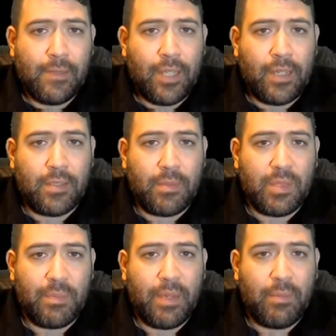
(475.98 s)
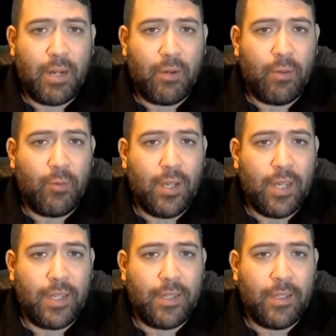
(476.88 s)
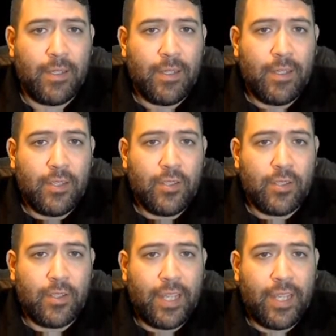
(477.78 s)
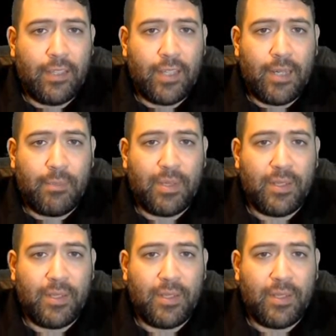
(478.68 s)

Get us some speed bar rewind. She's going to heal up.